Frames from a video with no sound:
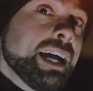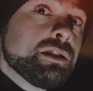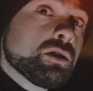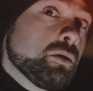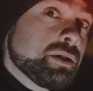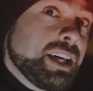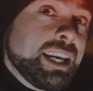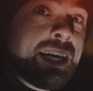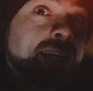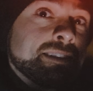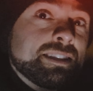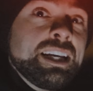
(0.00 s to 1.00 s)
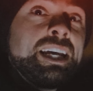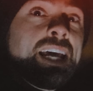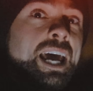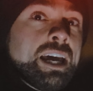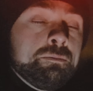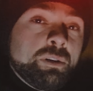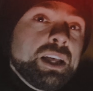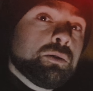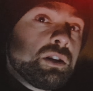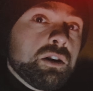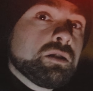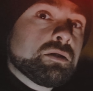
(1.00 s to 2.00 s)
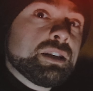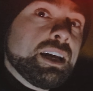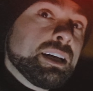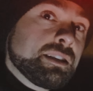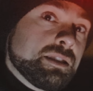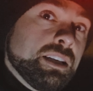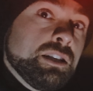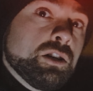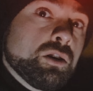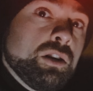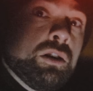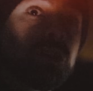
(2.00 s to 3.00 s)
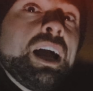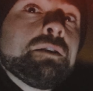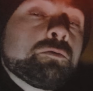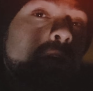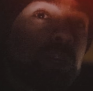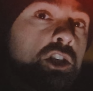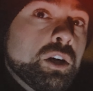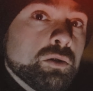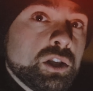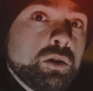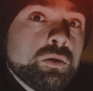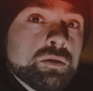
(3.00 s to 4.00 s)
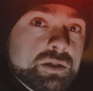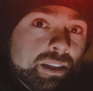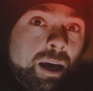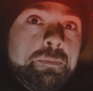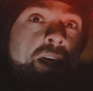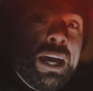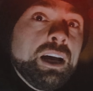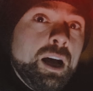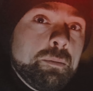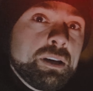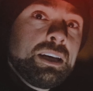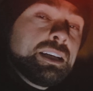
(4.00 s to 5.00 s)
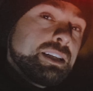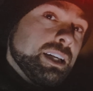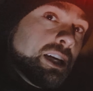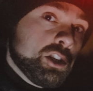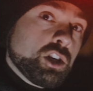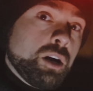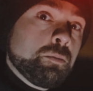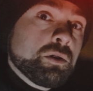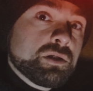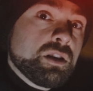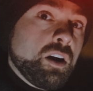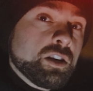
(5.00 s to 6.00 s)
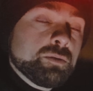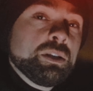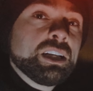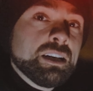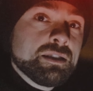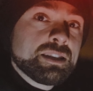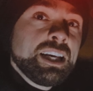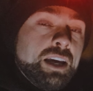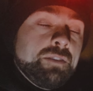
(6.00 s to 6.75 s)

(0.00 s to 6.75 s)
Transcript: ISO settings and play with your other settings and your, your F ratio too, step that up to get sharper stars because